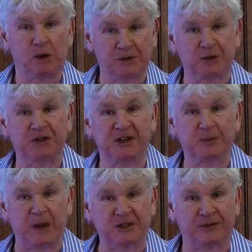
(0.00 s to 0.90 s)
which was the
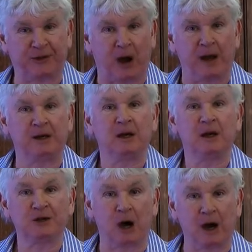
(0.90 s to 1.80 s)
specified
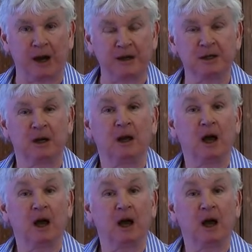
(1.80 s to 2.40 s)
target,